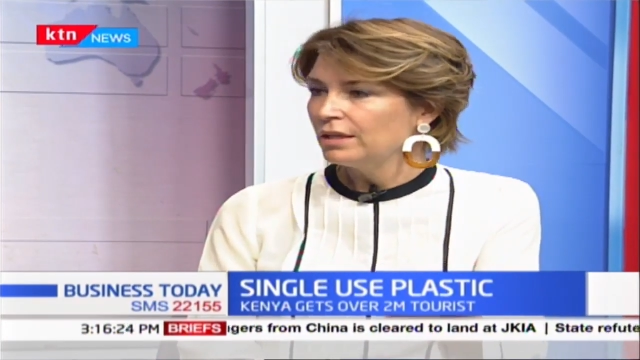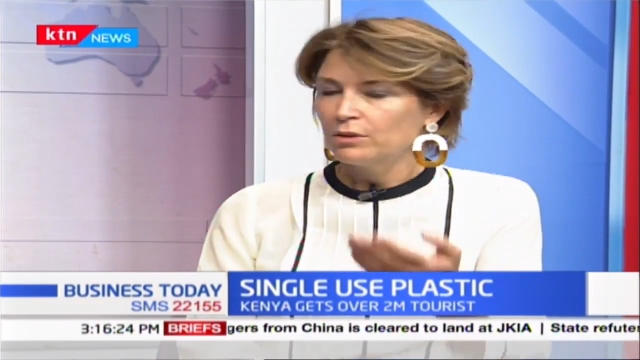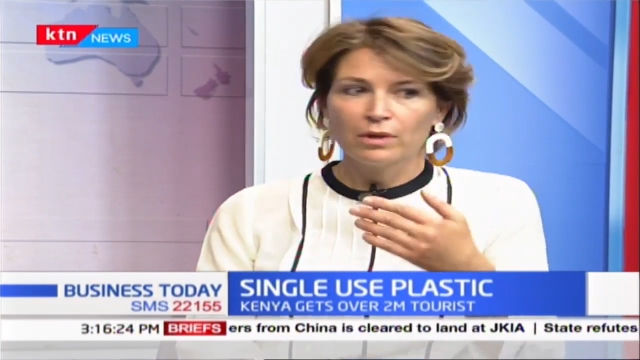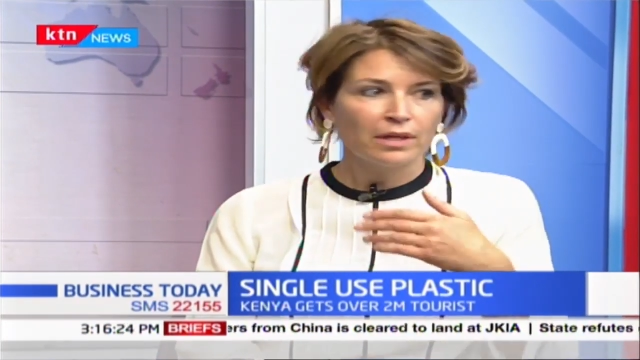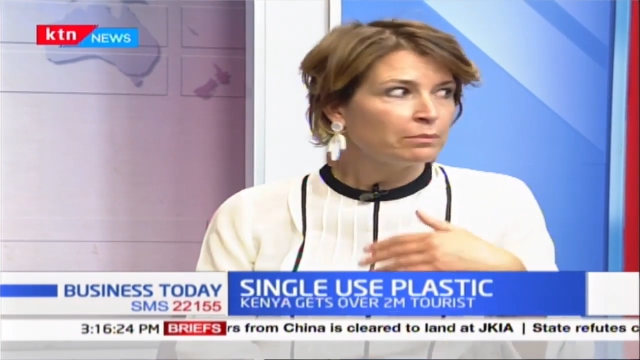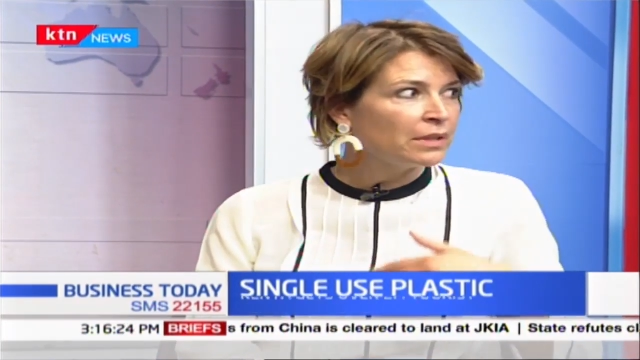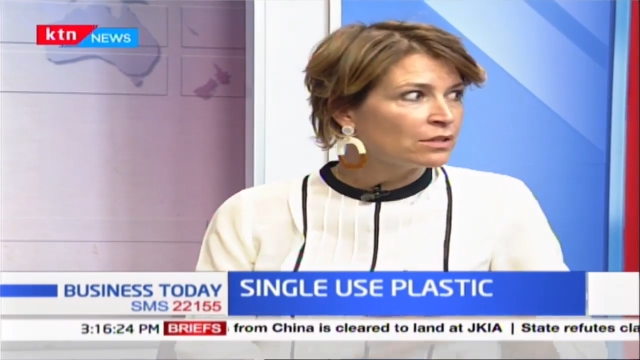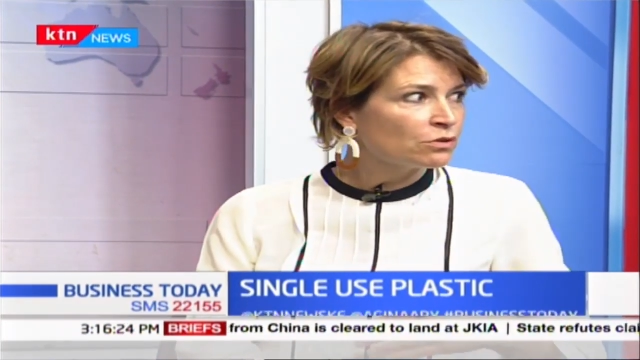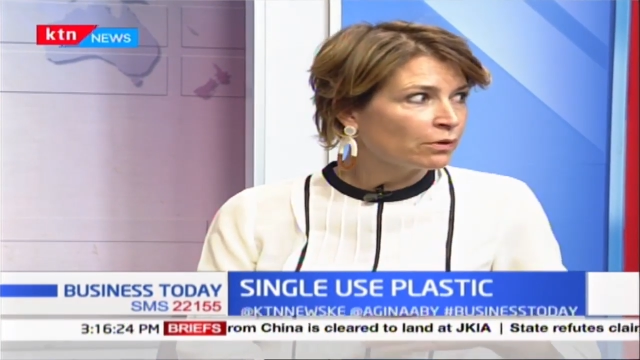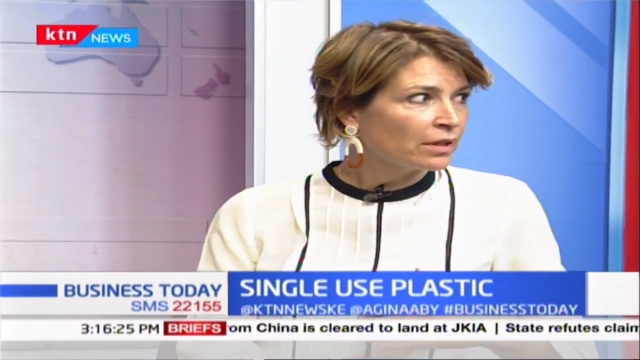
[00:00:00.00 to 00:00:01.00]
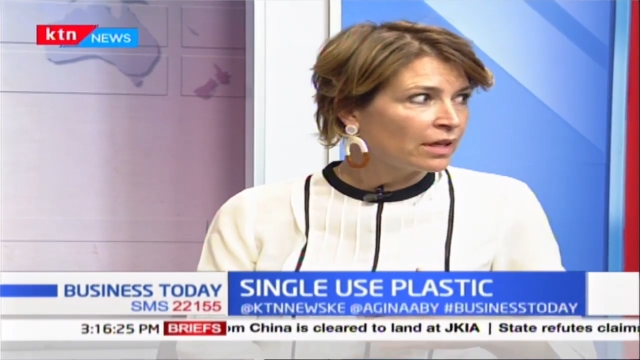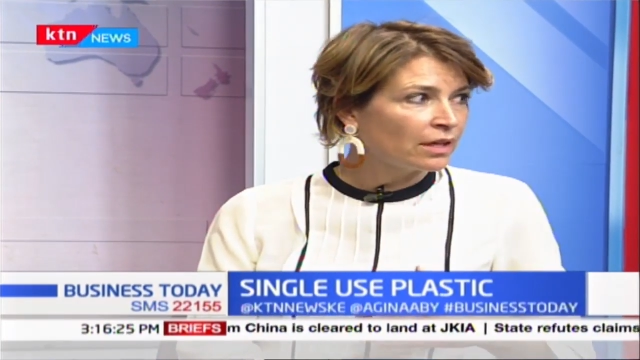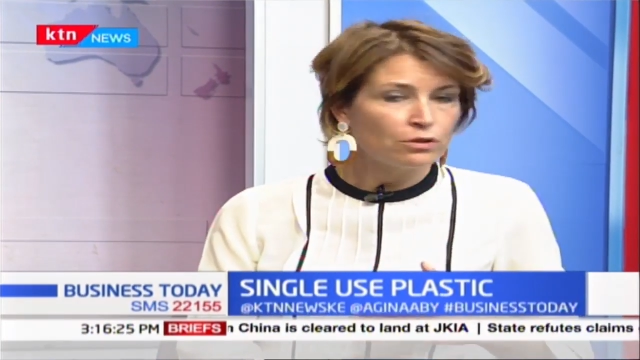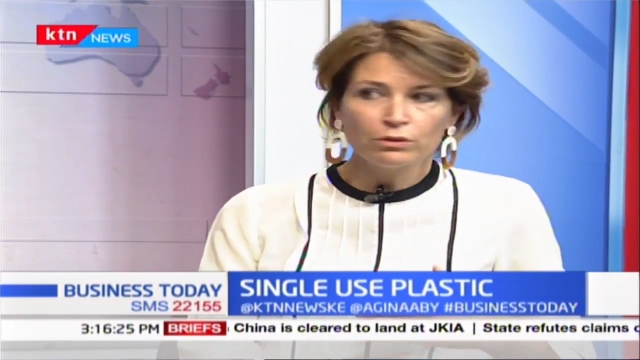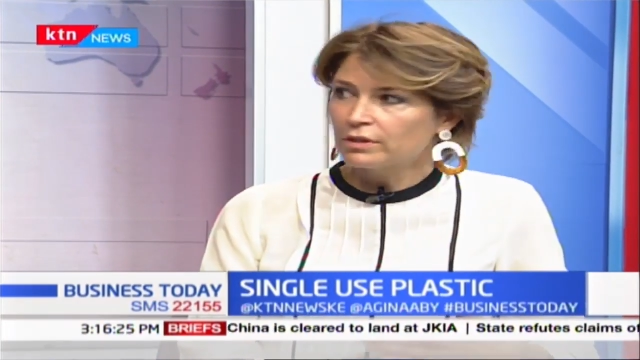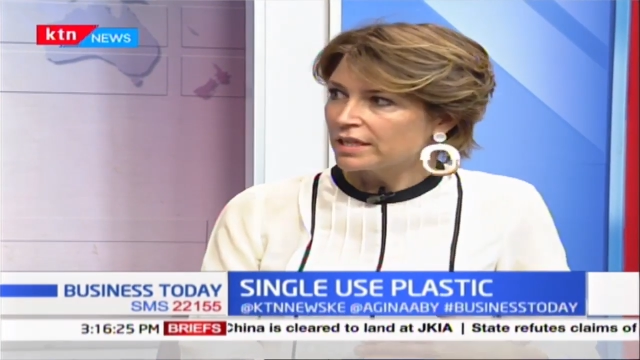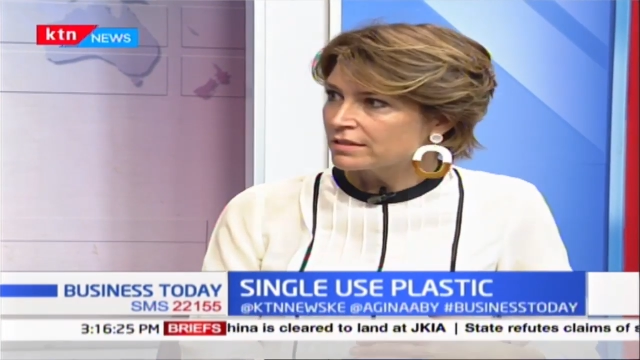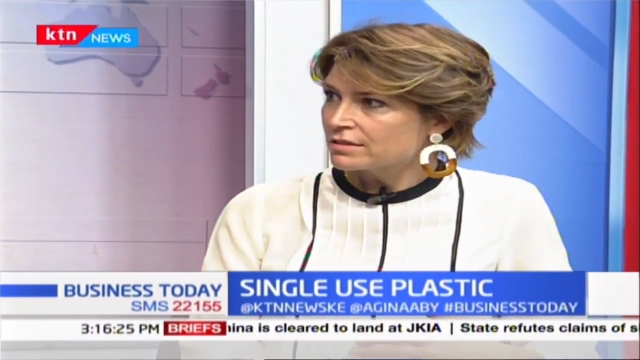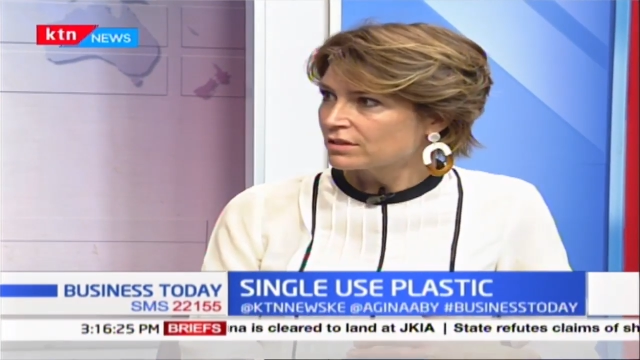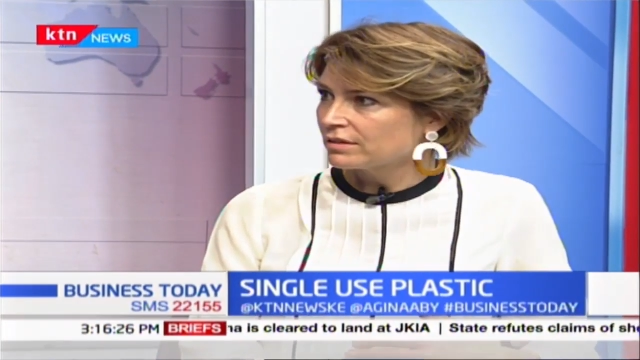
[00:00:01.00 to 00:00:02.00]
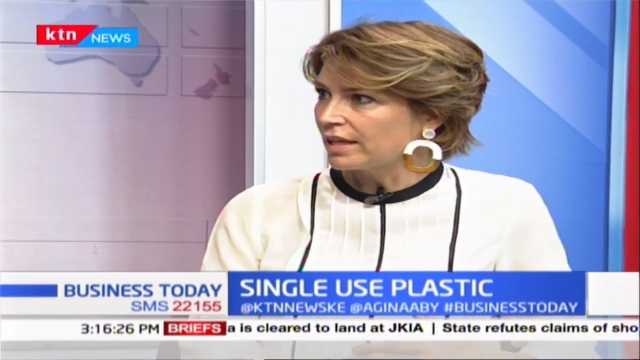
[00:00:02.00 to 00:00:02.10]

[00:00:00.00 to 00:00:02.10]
yes, what it means for the tourists